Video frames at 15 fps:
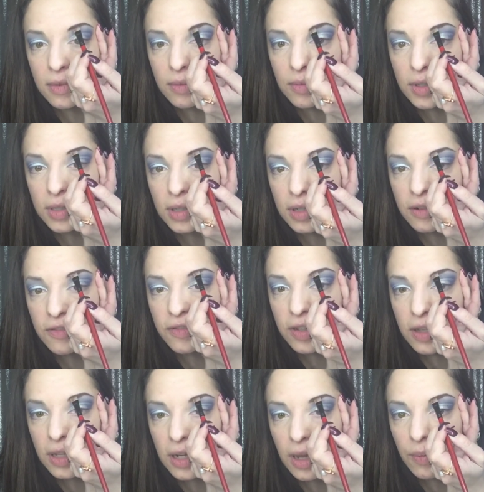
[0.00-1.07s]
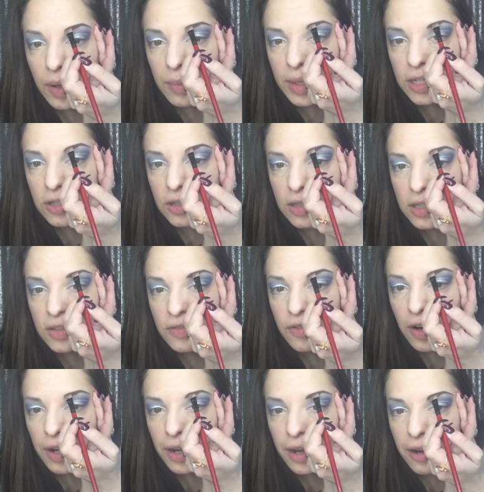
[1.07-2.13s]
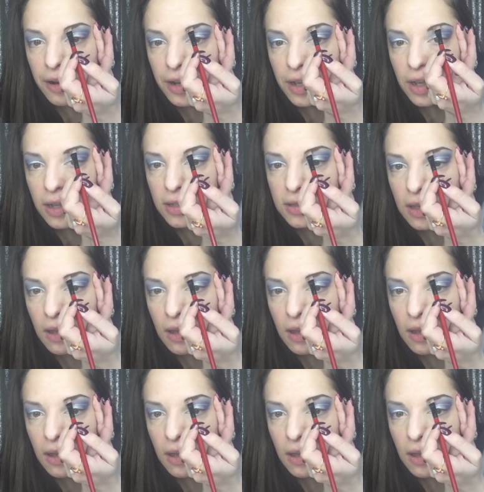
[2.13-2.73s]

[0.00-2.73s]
I'm just going to fill in. I want to make sure this front area is